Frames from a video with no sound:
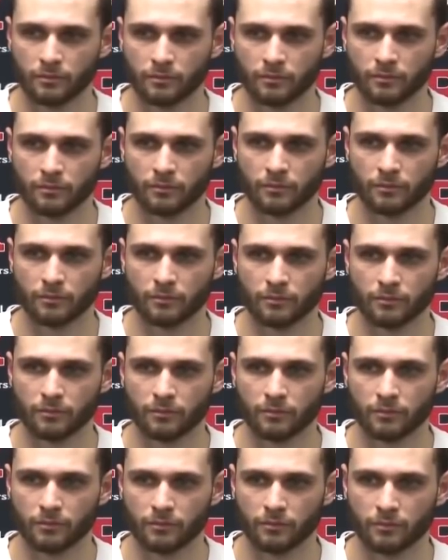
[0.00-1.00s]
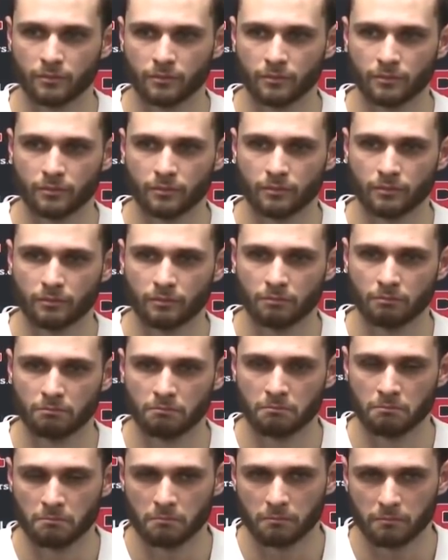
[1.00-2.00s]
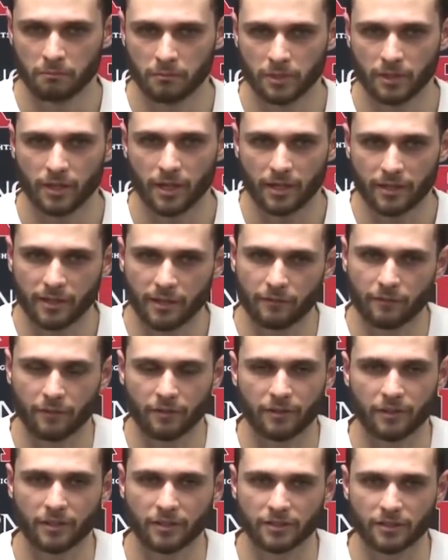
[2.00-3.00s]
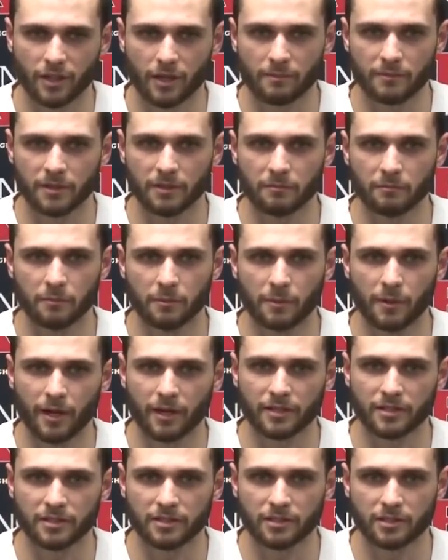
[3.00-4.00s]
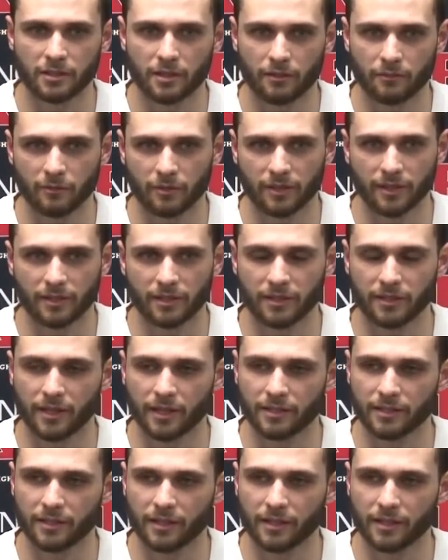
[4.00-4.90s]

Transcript: home with guys after nights like tonight? Yeah, I definitely think so. I mean, we probably just we need to get